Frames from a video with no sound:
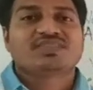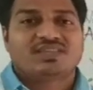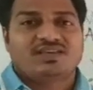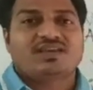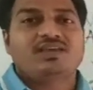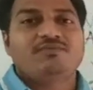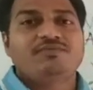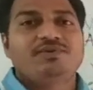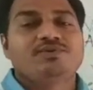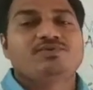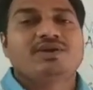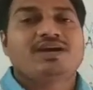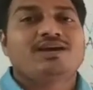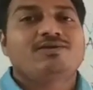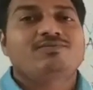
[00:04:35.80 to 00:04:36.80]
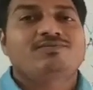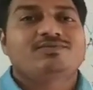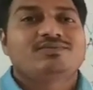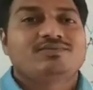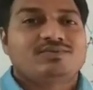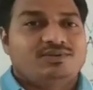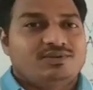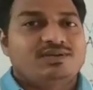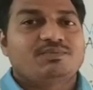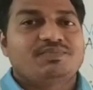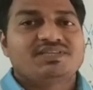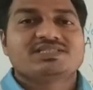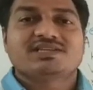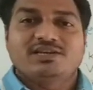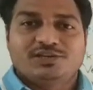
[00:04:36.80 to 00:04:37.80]
if you have
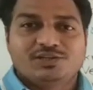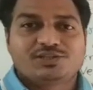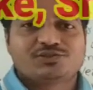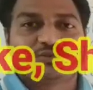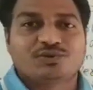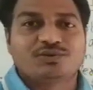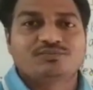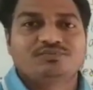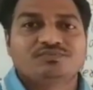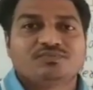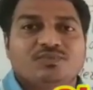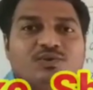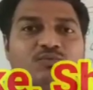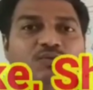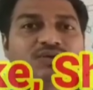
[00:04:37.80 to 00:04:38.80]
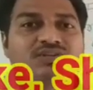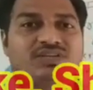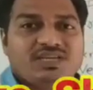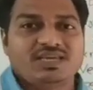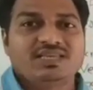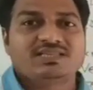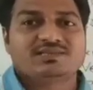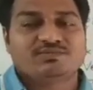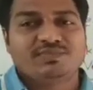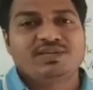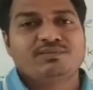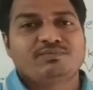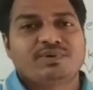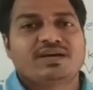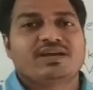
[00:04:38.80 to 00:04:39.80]
understood what is
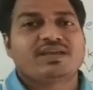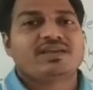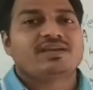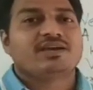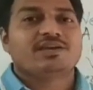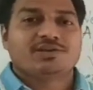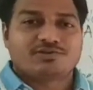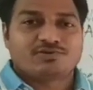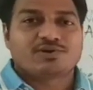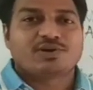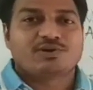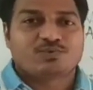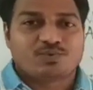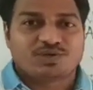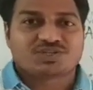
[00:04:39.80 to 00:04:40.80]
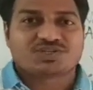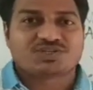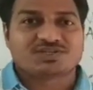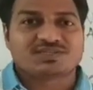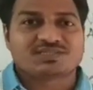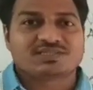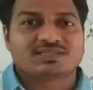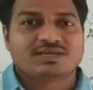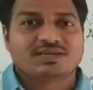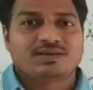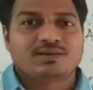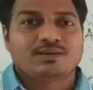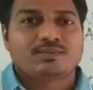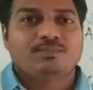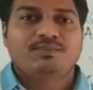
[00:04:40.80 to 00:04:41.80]
meant by interrogative questions,
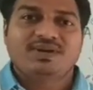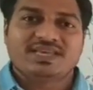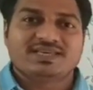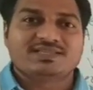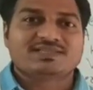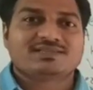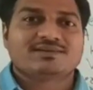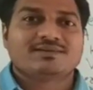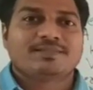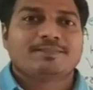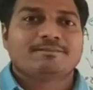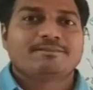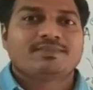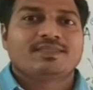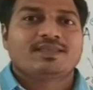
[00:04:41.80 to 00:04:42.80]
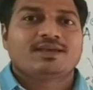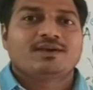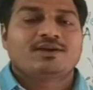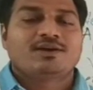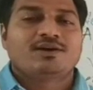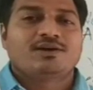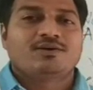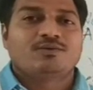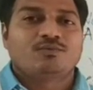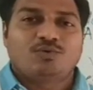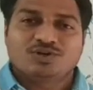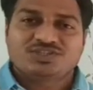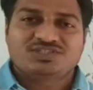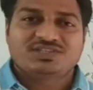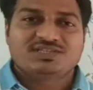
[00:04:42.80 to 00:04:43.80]
please
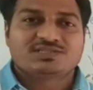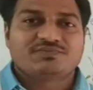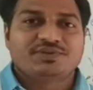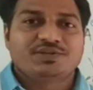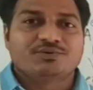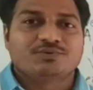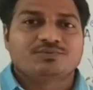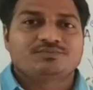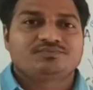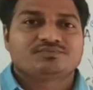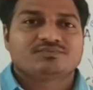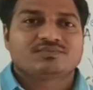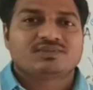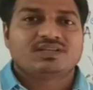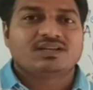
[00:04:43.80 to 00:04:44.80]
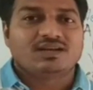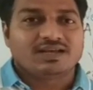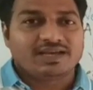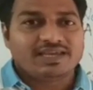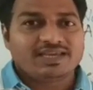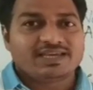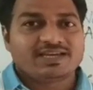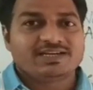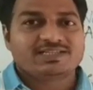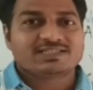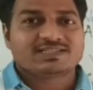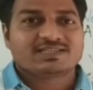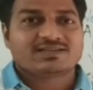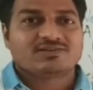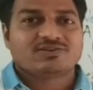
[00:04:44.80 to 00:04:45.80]
watch this video, like it,
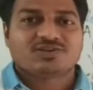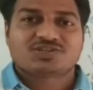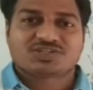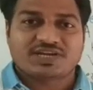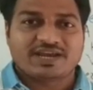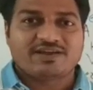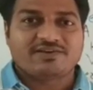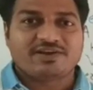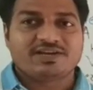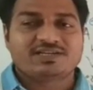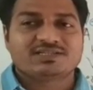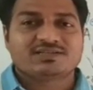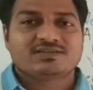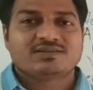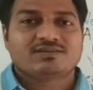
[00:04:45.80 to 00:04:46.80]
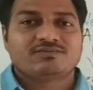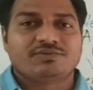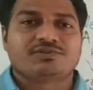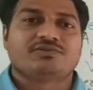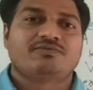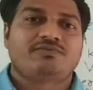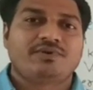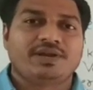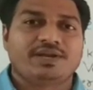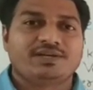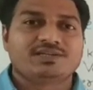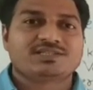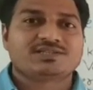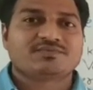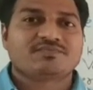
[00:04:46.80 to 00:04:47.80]
share it with your friends,